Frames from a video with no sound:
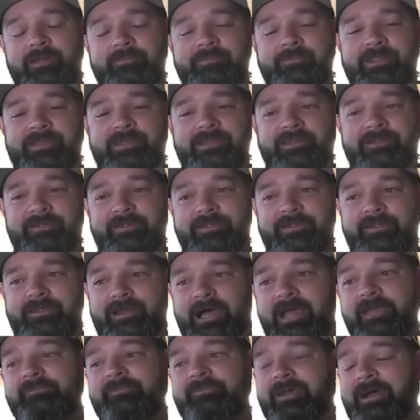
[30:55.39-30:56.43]
I mean,
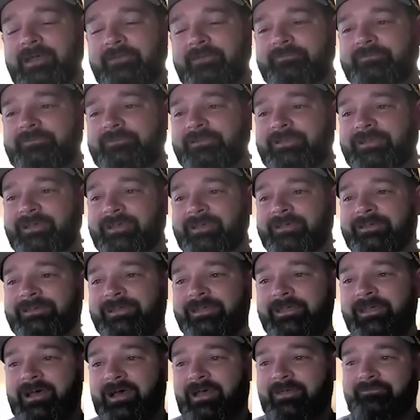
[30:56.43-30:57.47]
I've
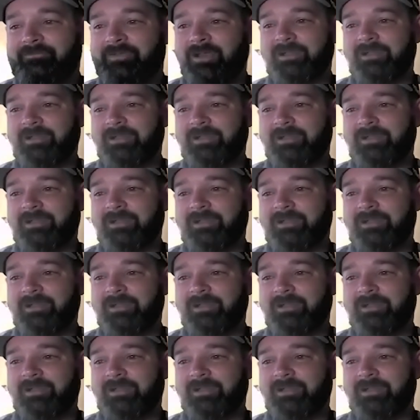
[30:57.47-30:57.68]
I've